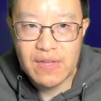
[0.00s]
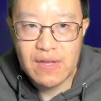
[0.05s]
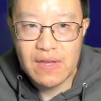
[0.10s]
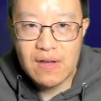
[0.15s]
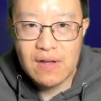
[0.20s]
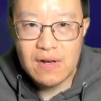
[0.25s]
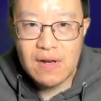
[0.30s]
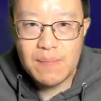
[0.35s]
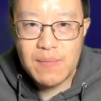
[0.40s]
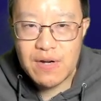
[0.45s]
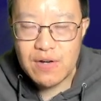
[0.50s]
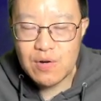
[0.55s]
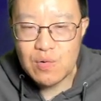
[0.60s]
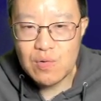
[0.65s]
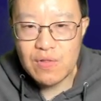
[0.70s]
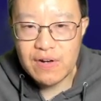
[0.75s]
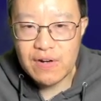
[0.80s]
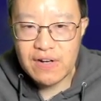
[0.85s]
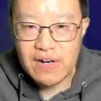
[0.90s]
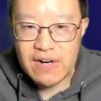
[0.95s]
let me do
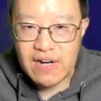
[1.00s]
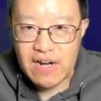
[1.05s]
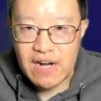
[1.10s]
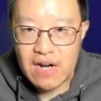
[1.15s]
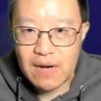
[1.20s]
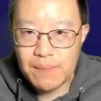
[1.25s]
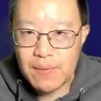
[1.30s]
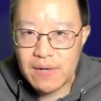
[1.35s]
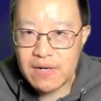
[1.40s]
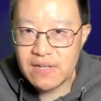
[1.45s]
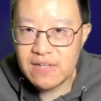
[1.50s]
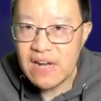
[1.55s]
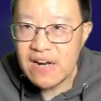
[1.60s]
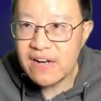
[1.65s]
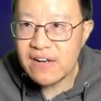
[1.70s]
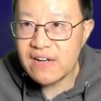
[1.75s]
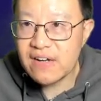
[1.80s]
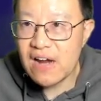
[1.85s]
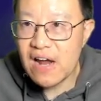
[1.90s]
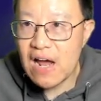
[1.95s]
this again, but
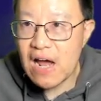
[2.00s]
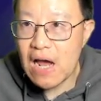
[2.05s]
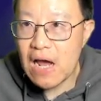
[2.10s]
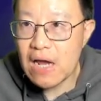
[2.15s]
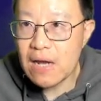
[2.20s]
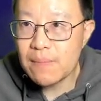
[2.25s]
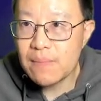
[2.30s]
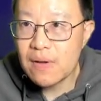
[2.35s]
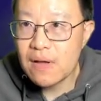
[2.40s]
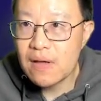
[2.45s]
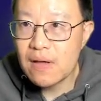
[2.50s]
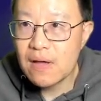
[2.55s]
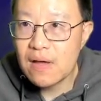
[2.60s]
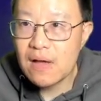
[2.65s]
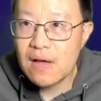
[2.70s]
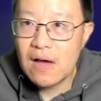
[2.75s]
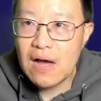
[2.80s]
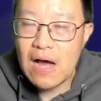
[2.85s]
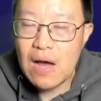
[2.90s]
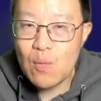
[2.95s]
this time
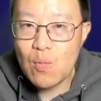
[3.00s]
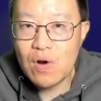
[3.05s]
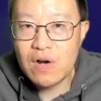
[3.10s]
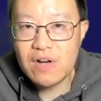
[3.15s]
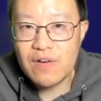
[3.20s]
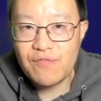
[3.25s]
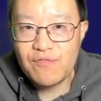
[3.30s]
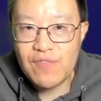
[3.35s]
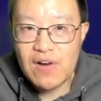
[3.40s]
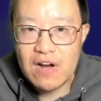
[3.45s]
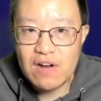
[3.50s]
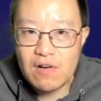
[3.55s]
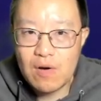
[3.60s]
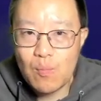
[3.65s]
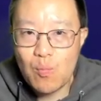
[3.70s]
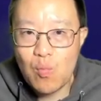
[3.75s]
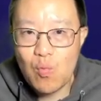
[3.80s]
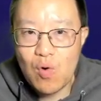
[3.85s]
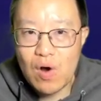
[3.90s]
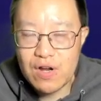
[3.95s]
I want to fire up
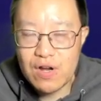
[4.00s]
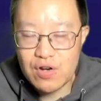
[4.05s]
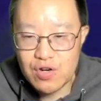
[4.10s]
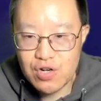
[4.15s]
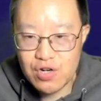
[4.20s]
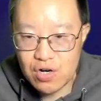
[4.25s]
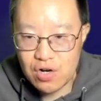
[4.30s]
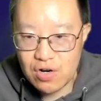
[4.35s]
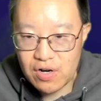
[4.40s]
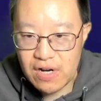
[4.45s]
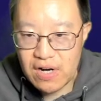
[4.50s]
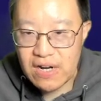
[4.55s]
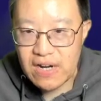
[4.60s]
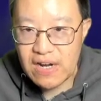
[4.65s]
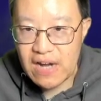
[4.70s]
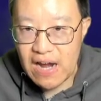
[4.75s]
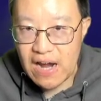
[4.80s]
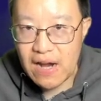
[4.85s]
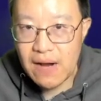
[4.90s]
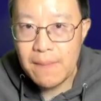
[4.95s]
Wireshark
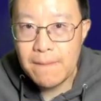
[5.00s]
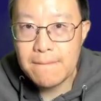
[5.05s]
again.